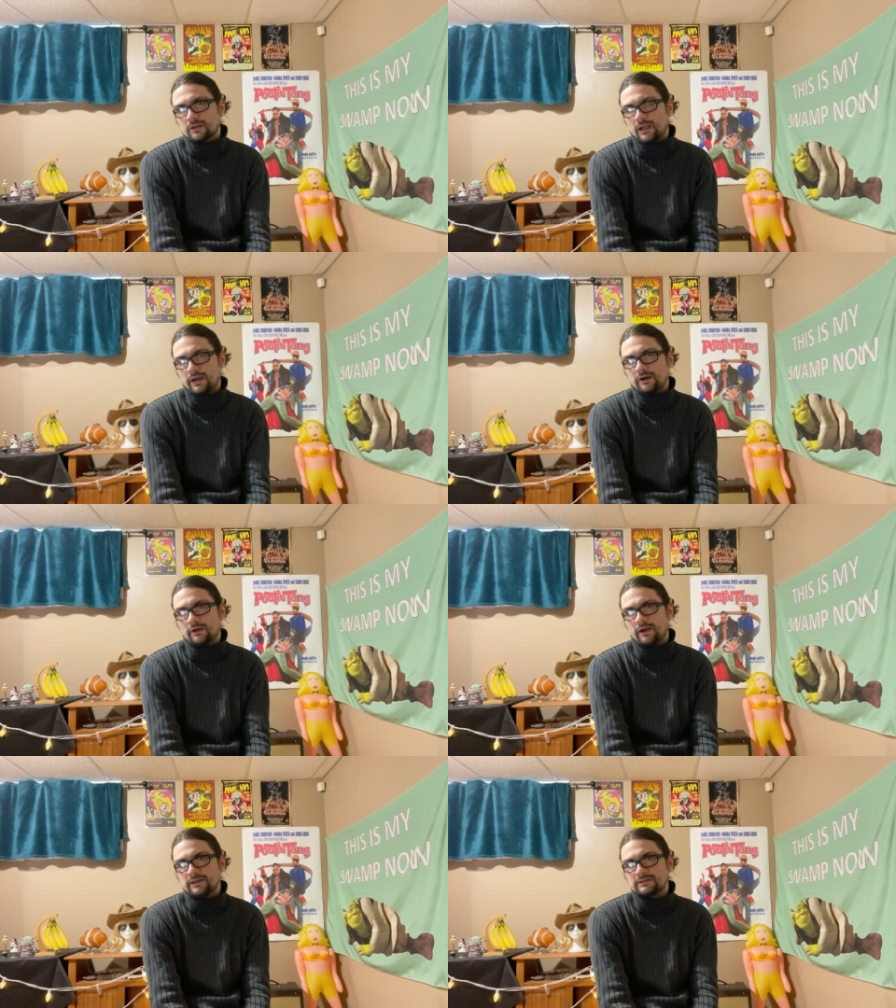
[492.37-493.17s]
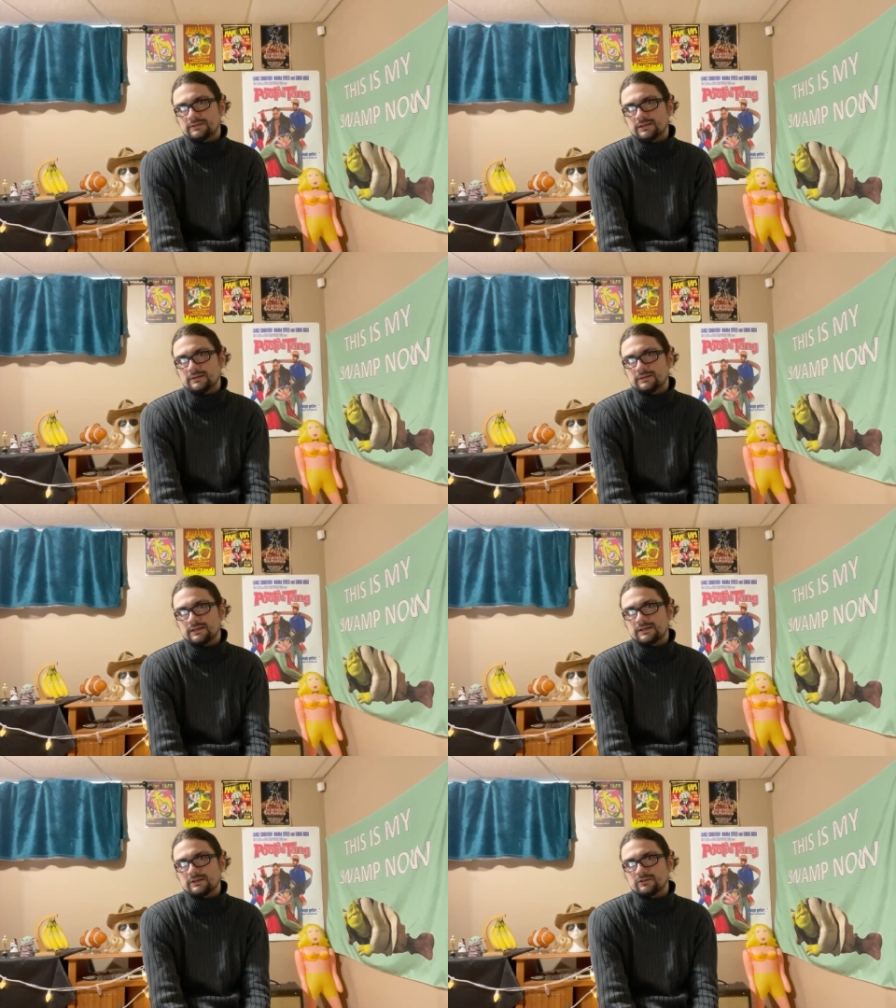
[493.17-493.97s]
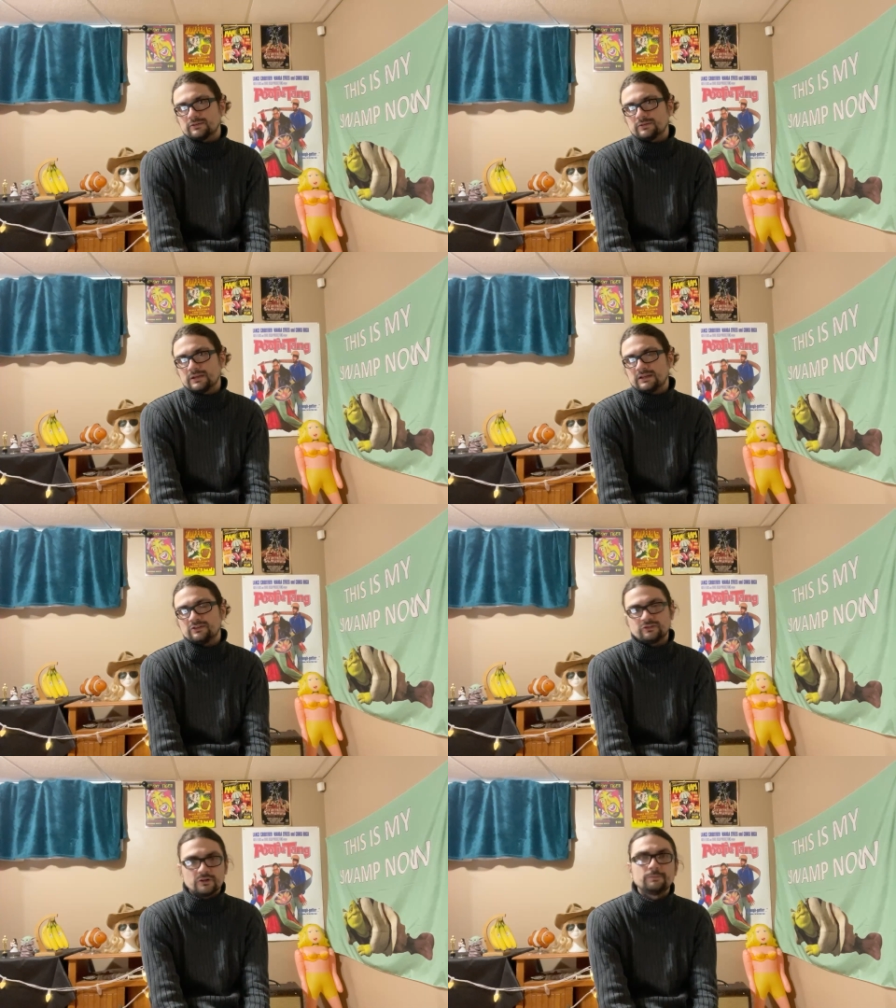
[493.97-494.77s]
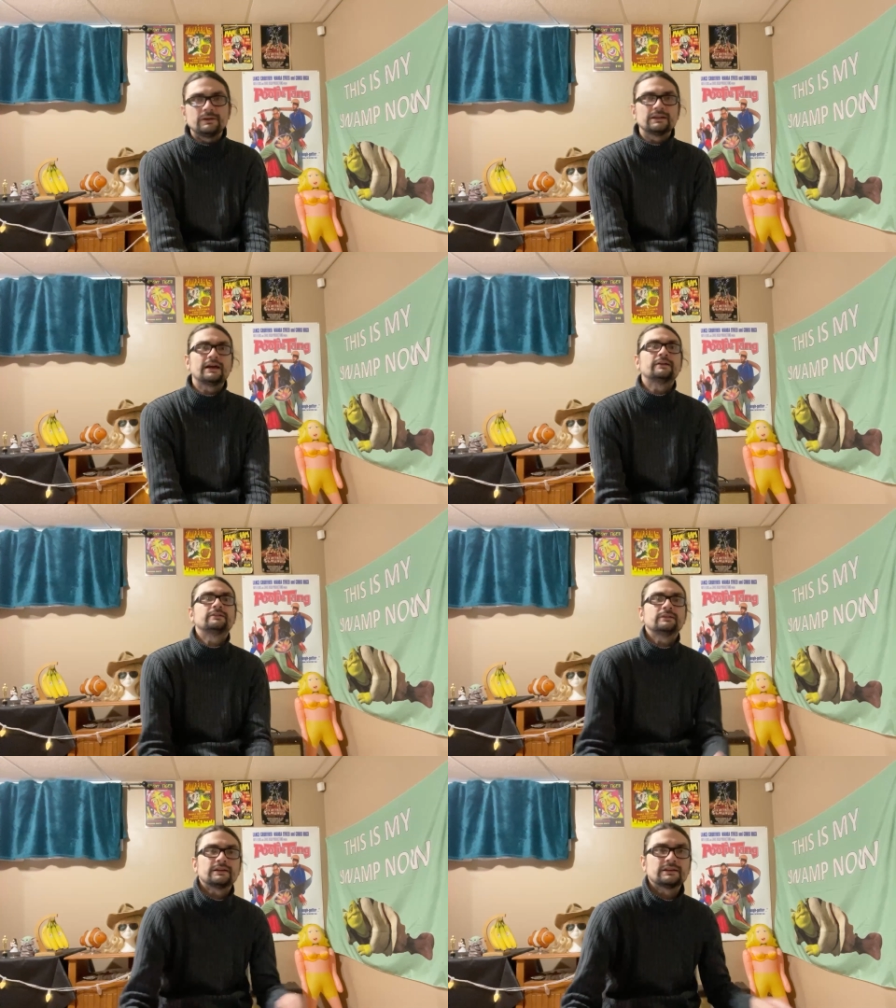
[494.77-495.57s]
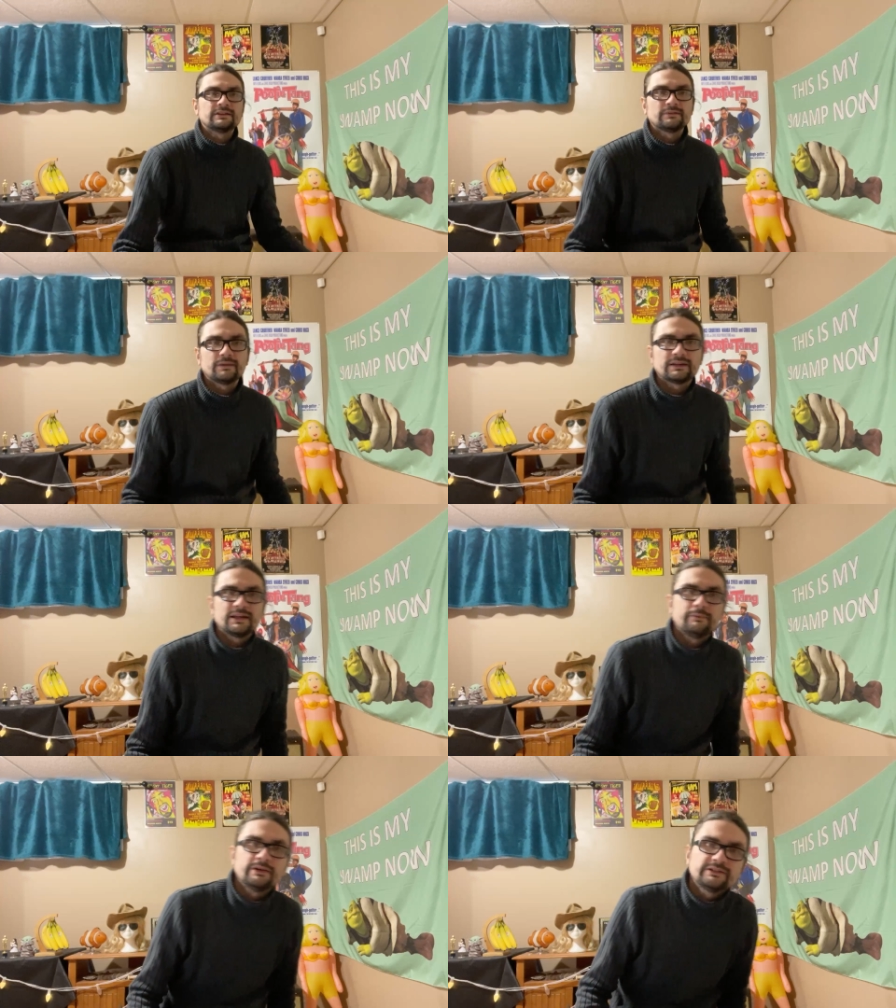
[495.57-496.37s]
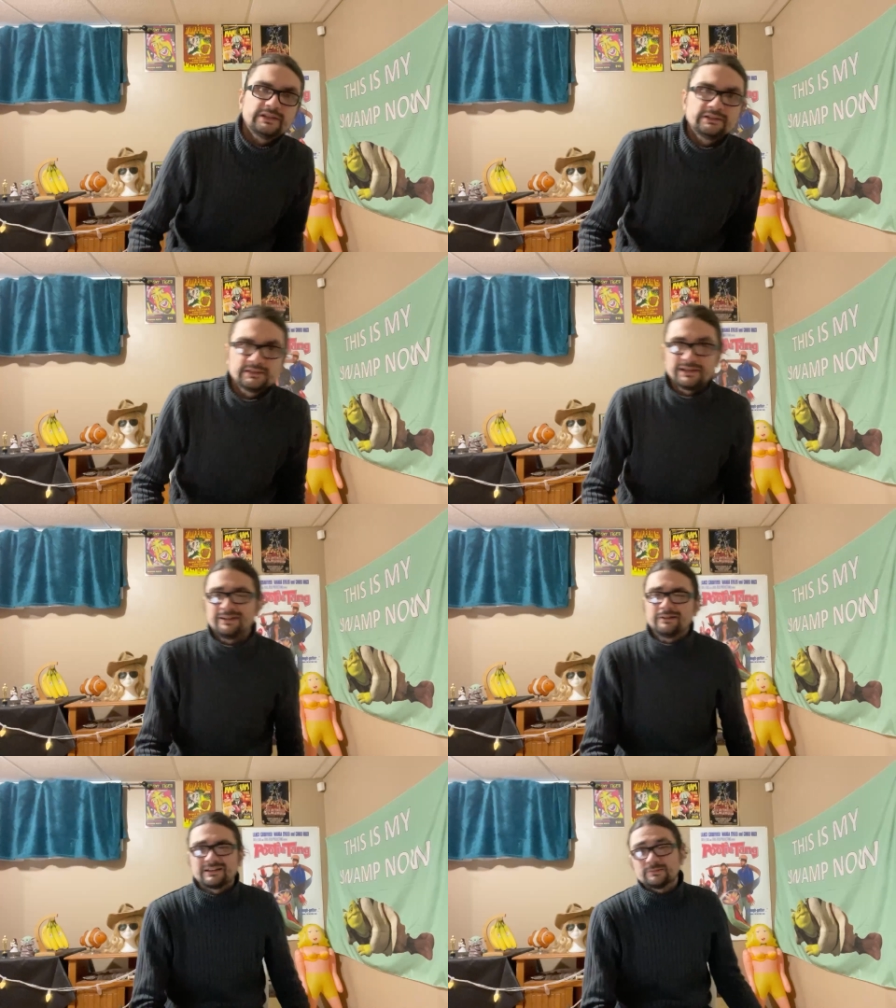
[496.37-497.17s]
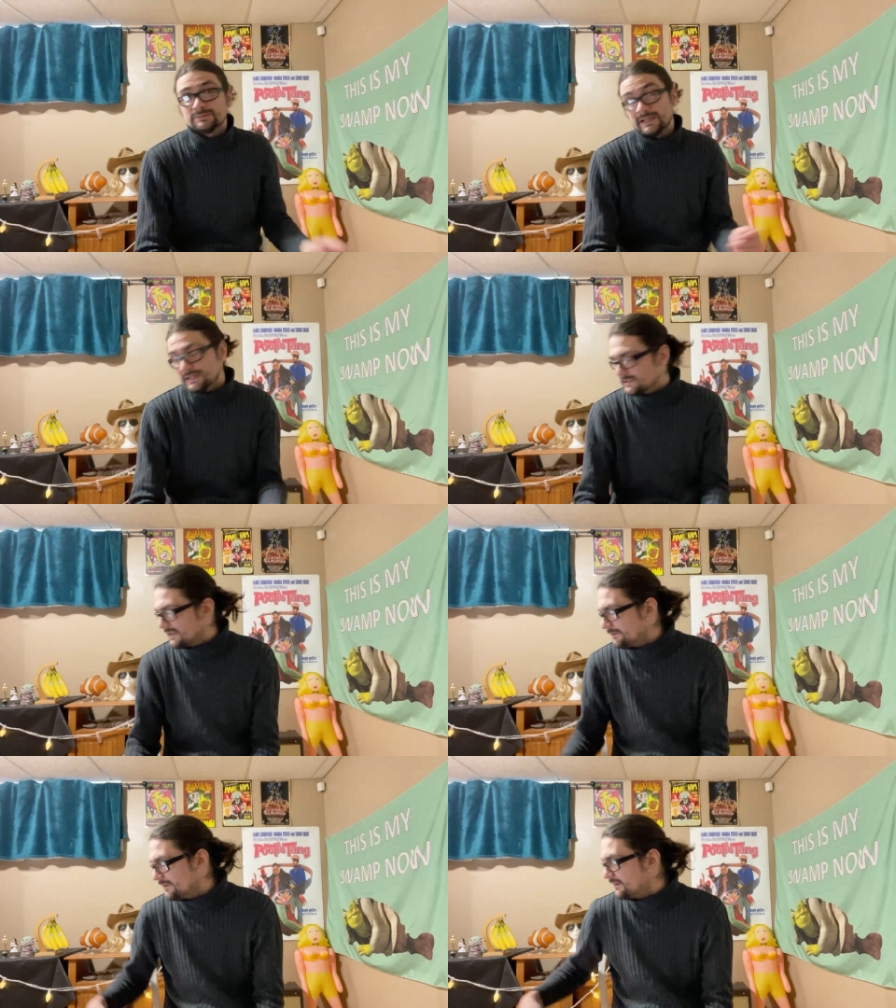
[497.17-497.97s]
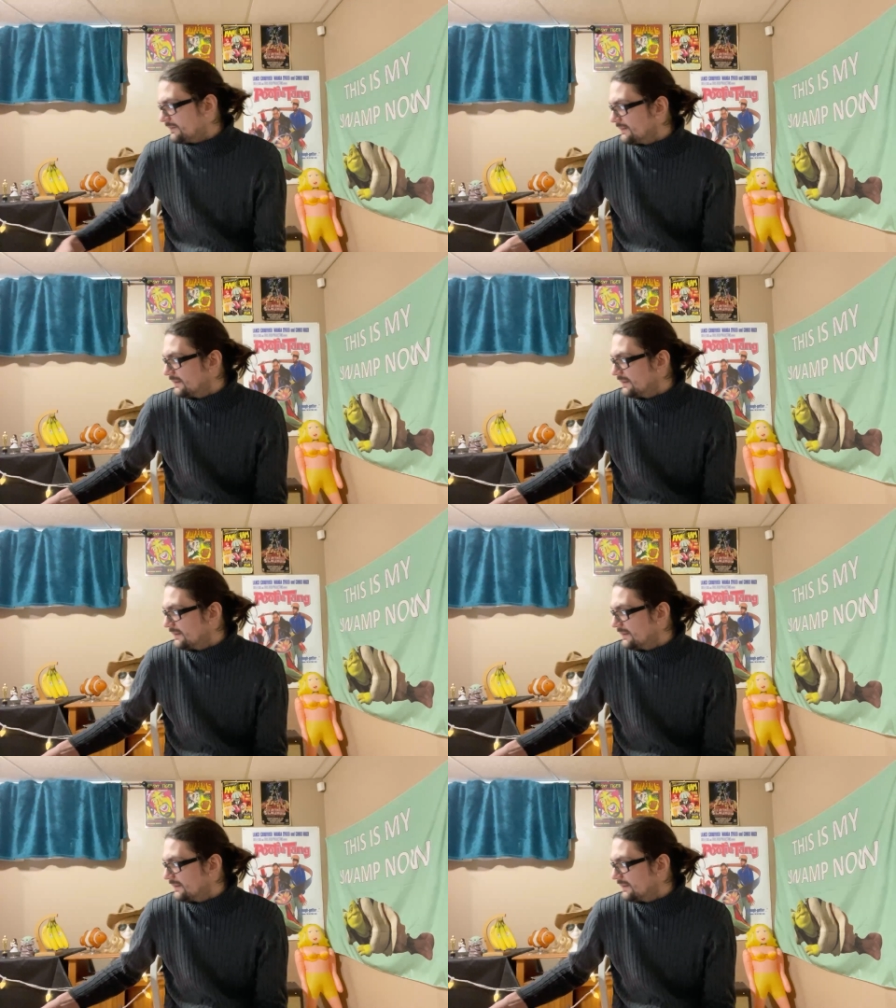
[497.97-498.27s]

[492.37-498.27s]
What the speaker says: I don't know. I think he should be allowed to. Like, it doesn't make that much sense, and they don't explain it that well.